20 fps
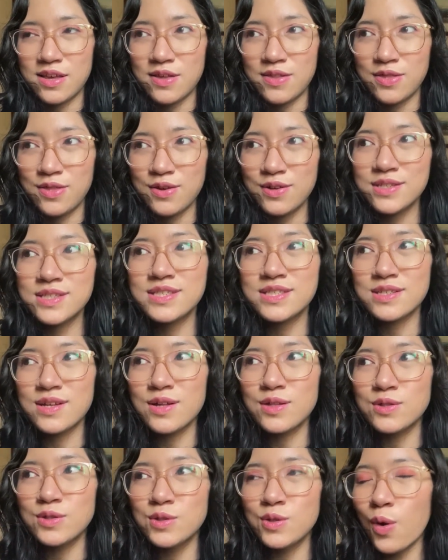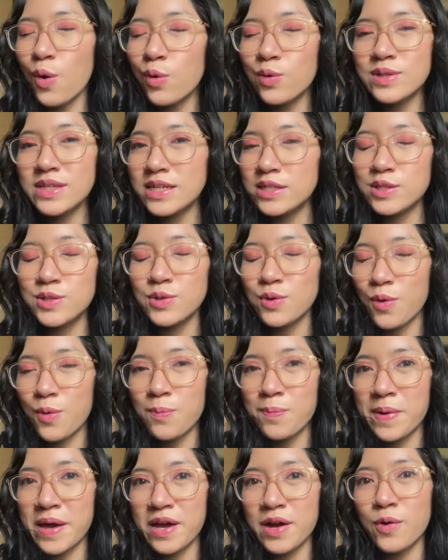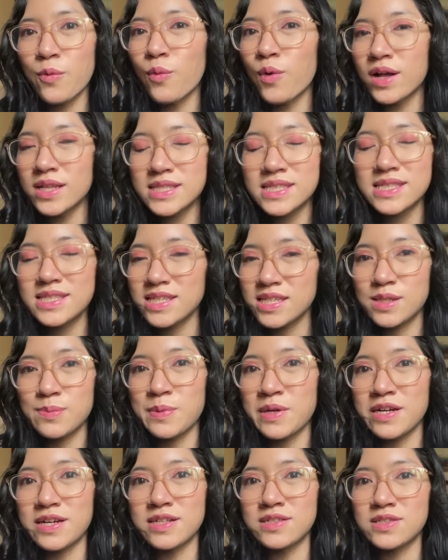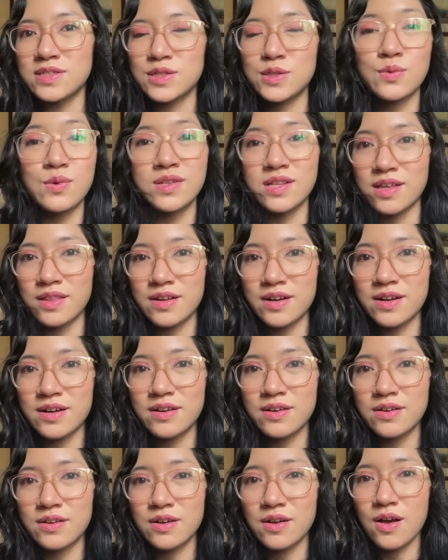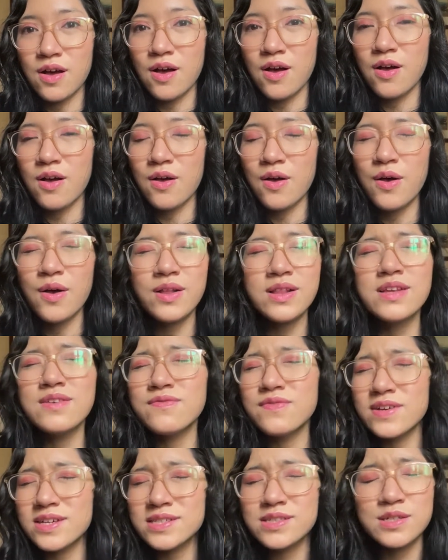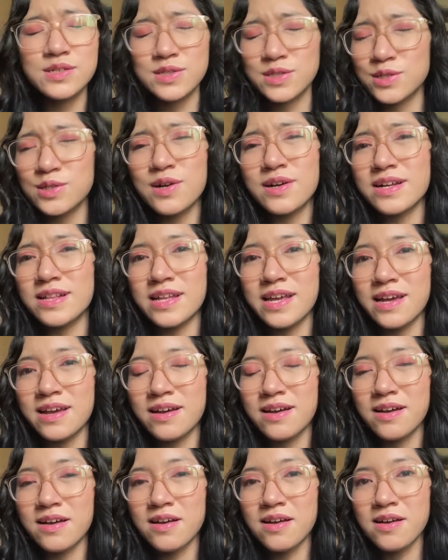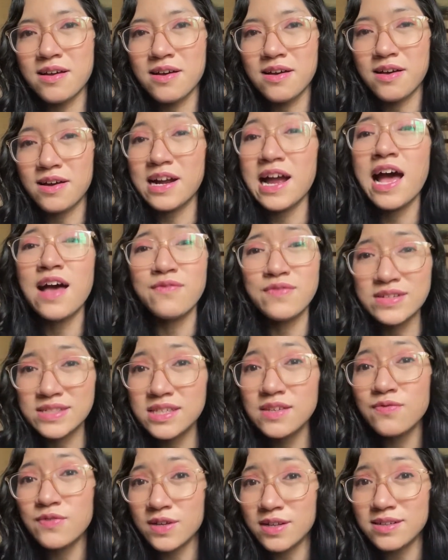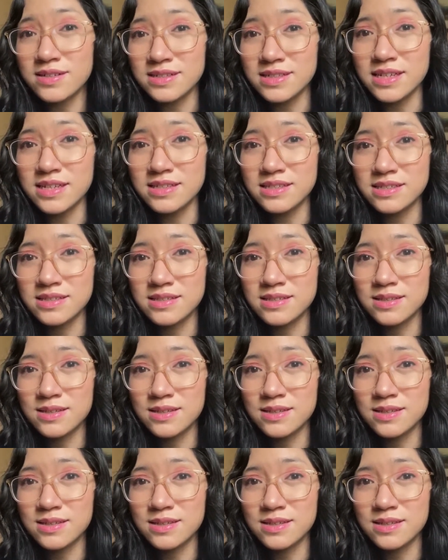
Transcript: There's no need to compare one's experience to another. All of us are struggling, are having difficulties.